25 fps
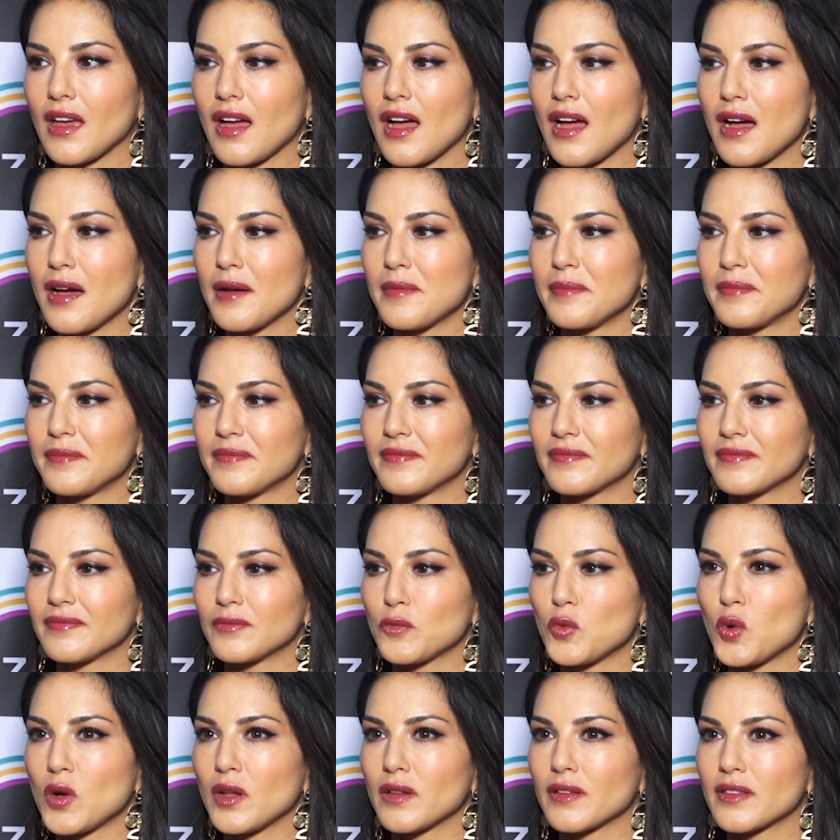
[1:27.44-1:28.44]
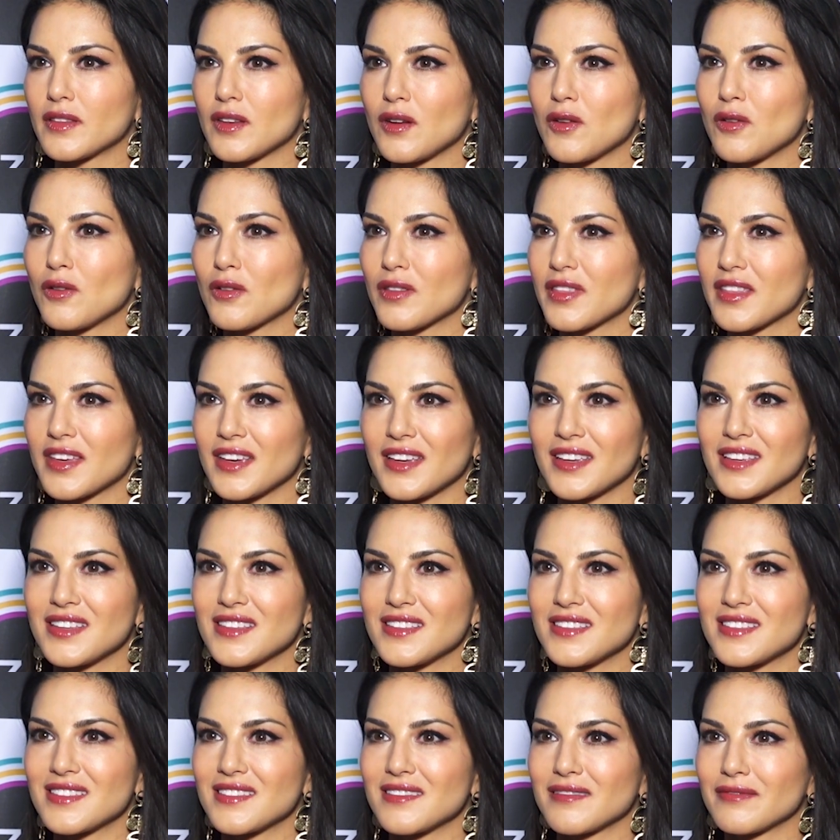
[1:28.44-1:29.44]
on. Well, the whole thing
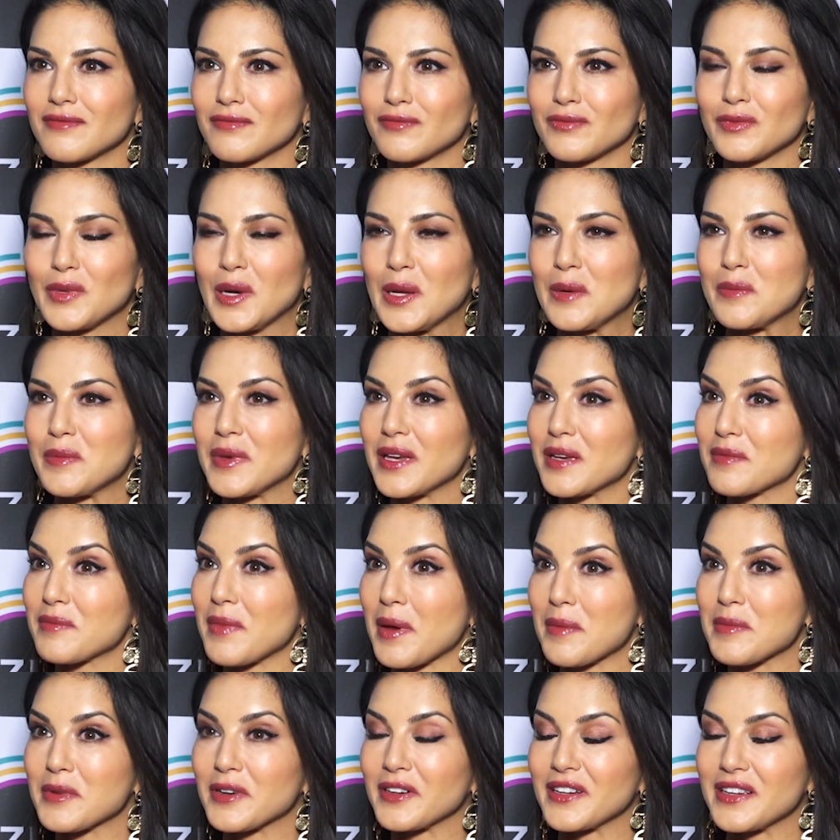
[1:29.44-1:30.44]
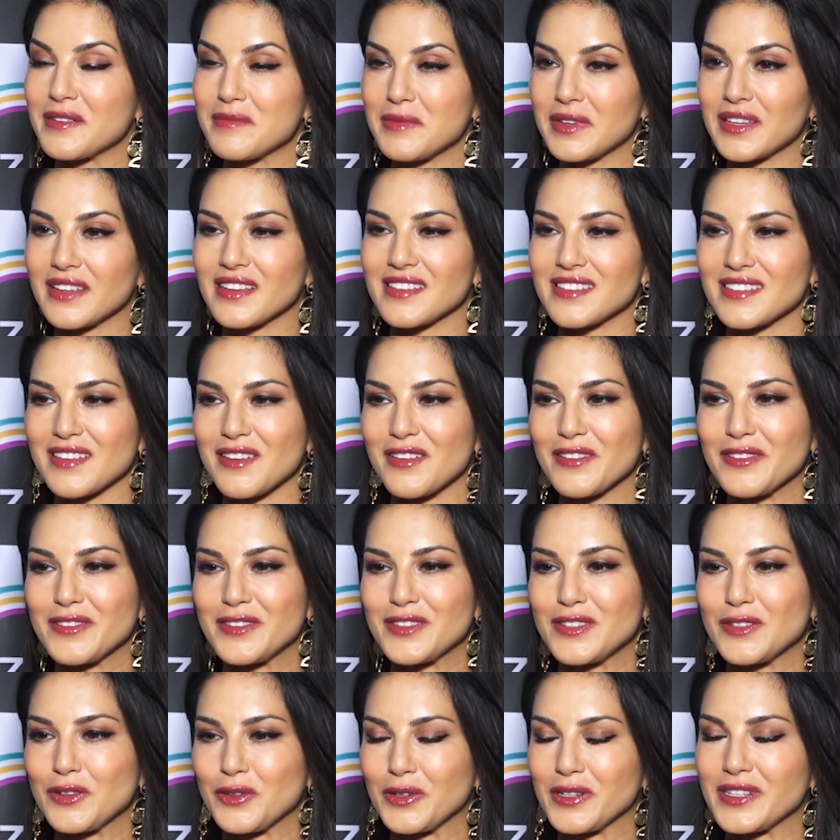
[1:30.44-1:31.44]
is one big memory because all the
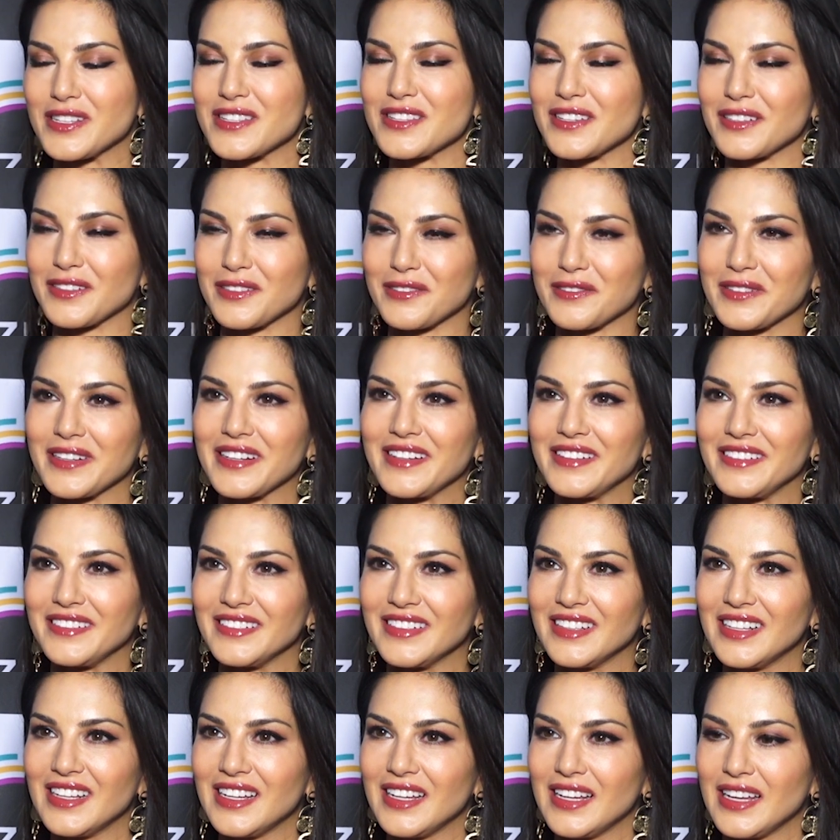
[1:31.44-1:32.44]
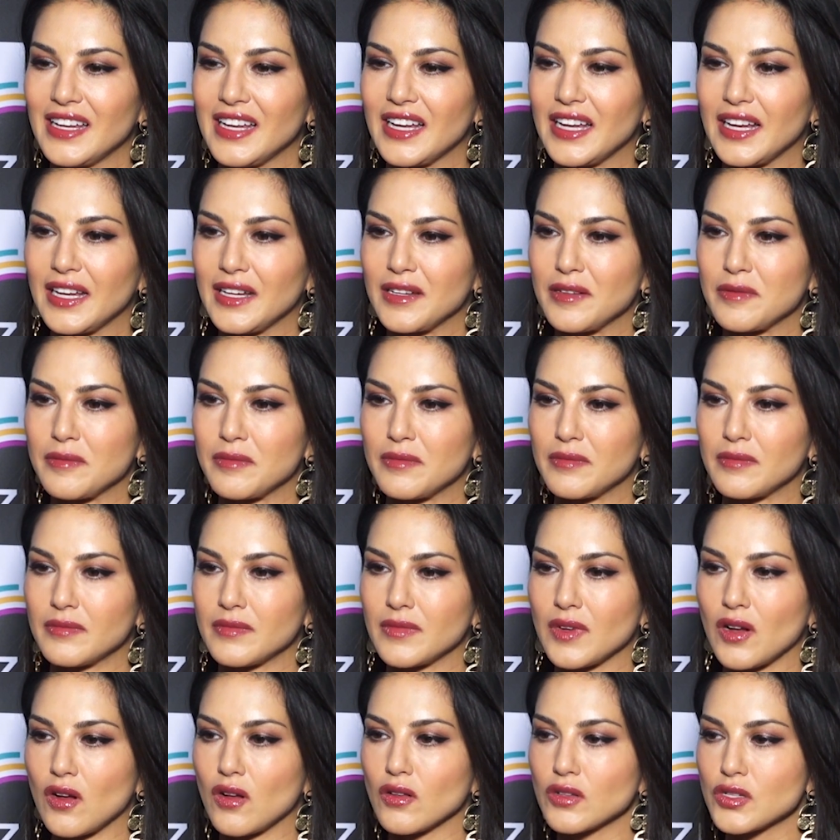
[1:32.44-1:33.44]
stories are real.
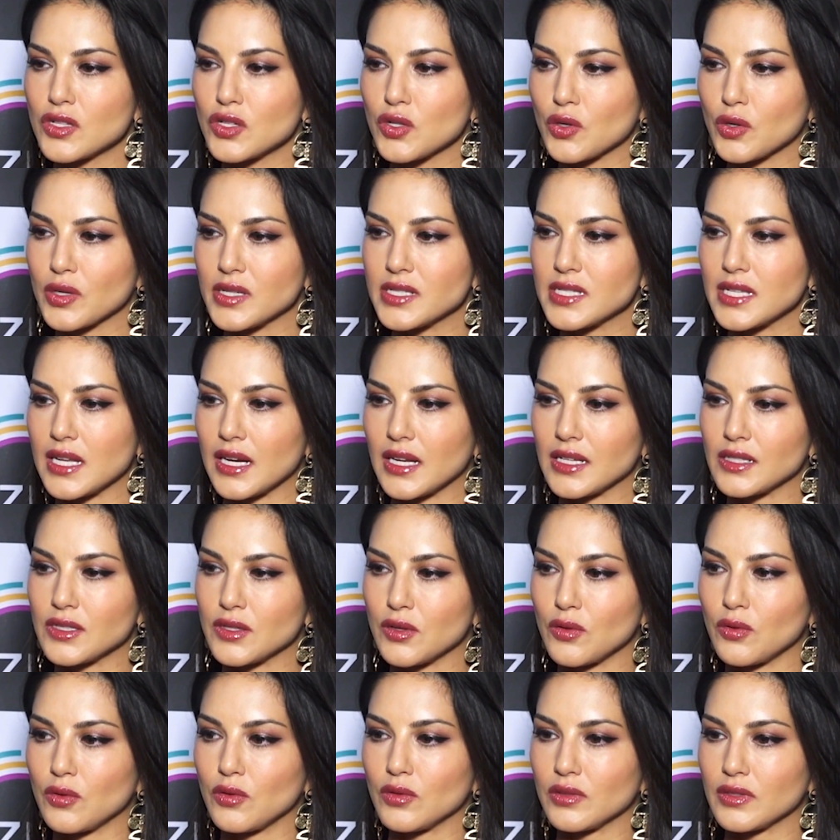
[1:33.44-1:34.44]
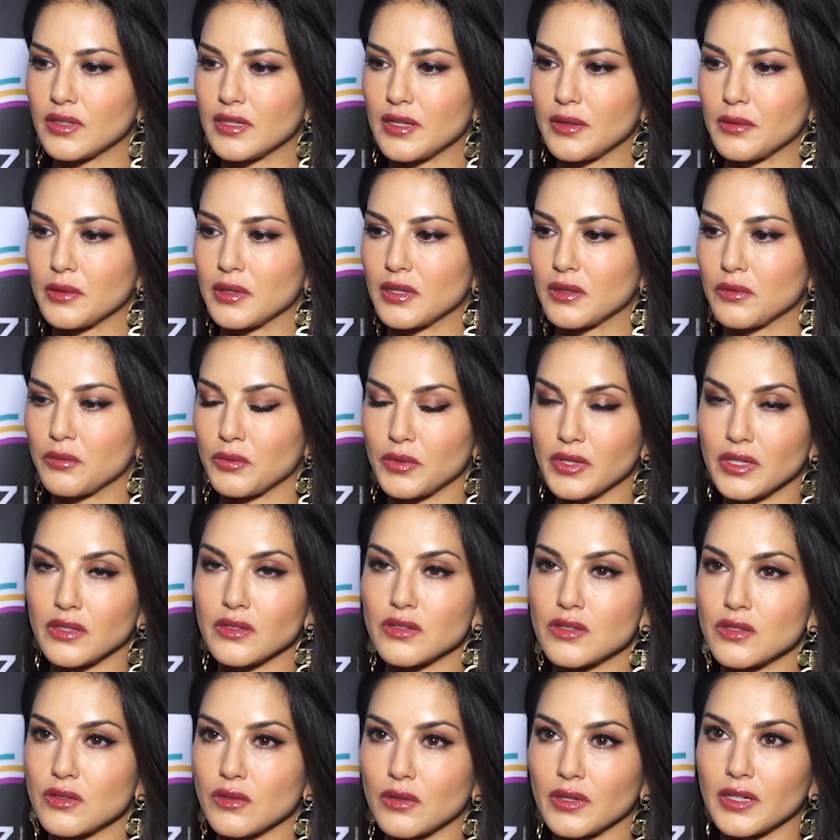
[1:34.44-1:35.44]
All the stories that I told, they were real
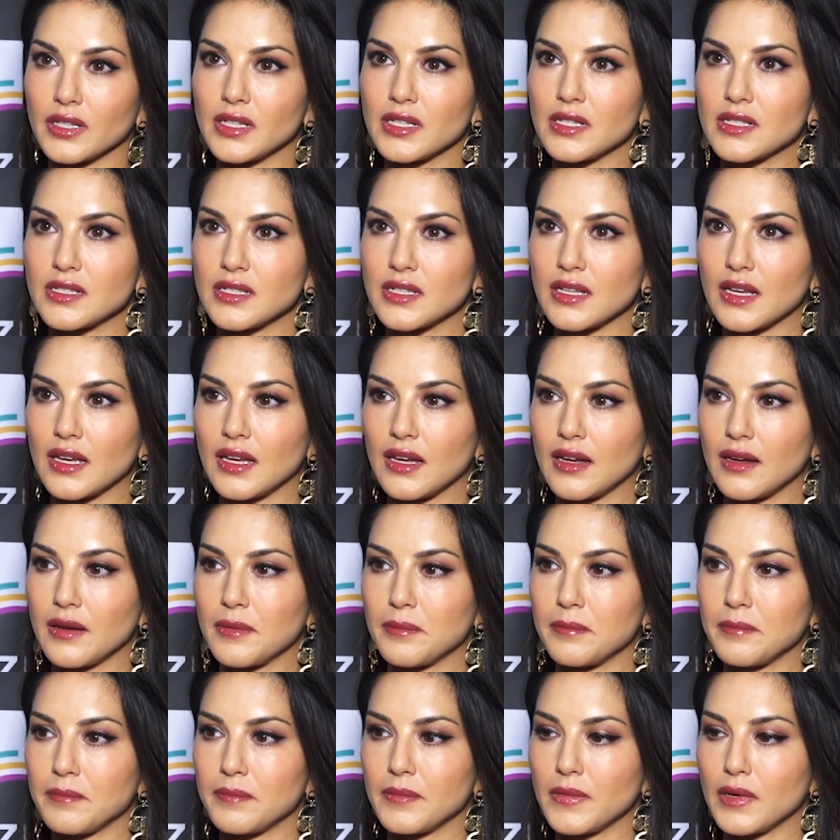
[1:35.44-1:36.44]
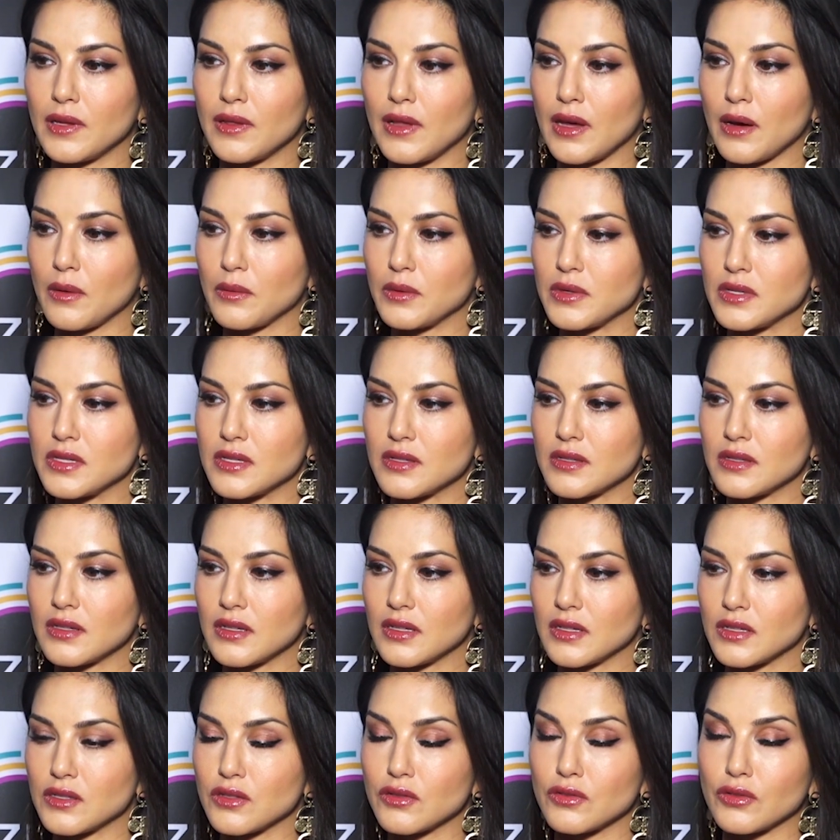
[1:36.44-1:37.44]
stories. And that was
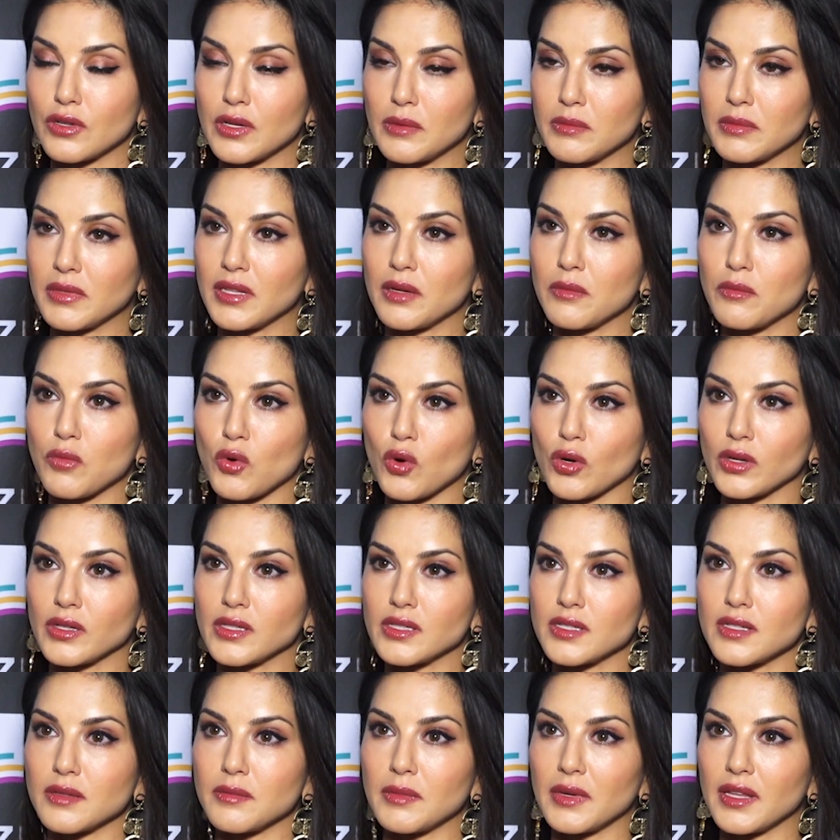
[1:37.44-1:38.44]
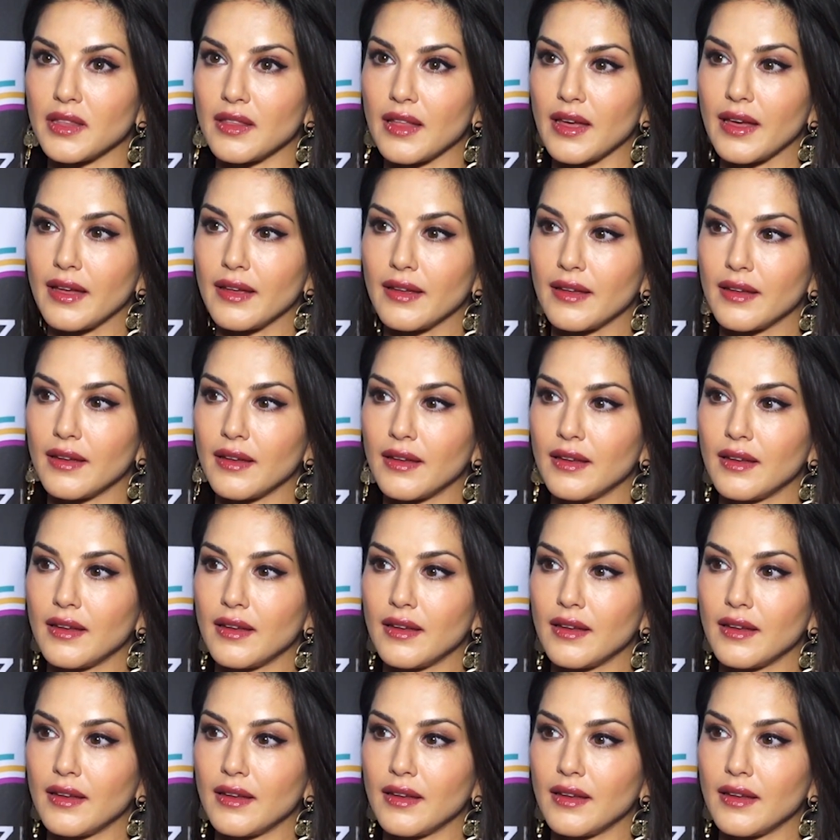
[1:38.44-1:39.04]
extremely important to me, that